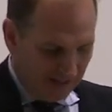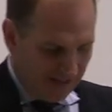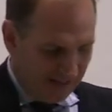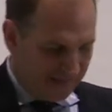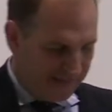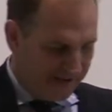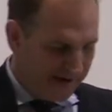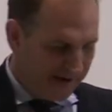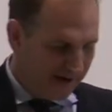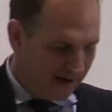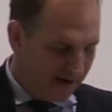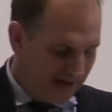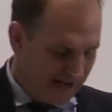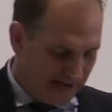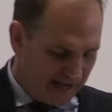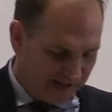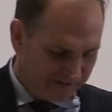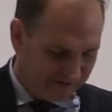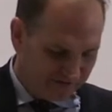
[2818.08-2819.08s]
There
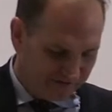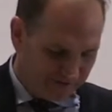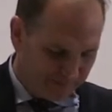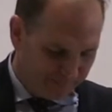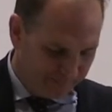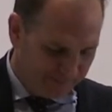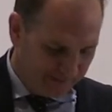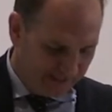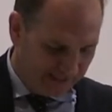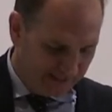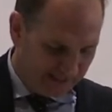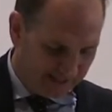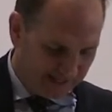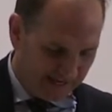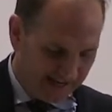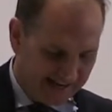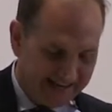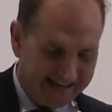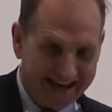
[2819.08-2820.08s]
has to be
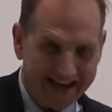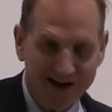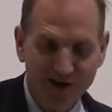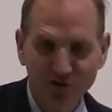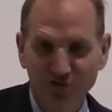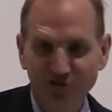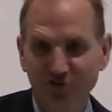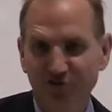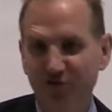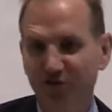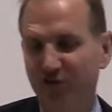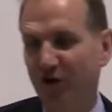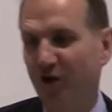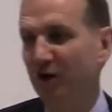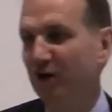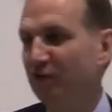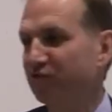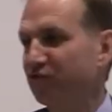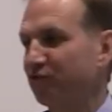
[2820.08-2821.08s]
a
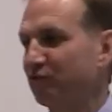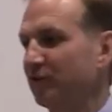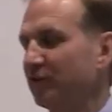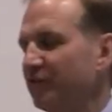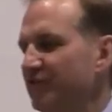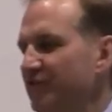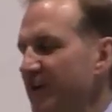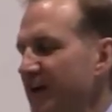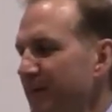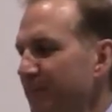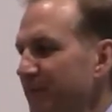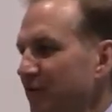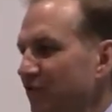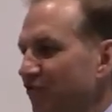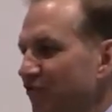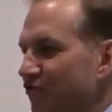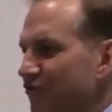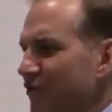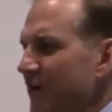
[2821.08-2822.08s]
countercultural
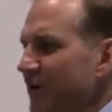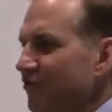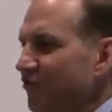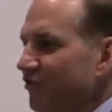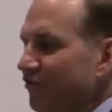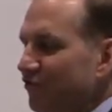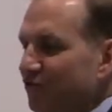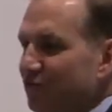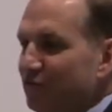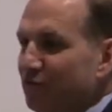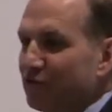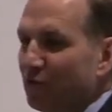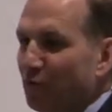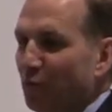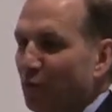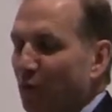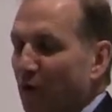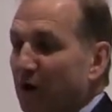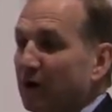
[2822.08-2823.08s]
demonstration to the
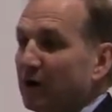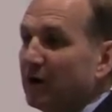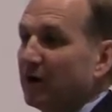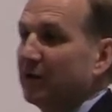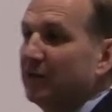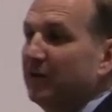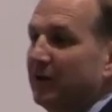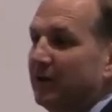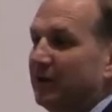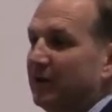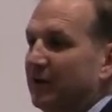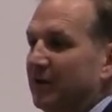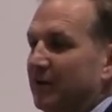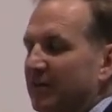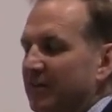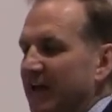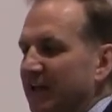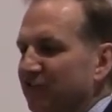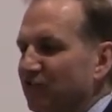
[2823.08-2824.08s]
world
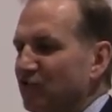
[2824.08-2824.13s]
that's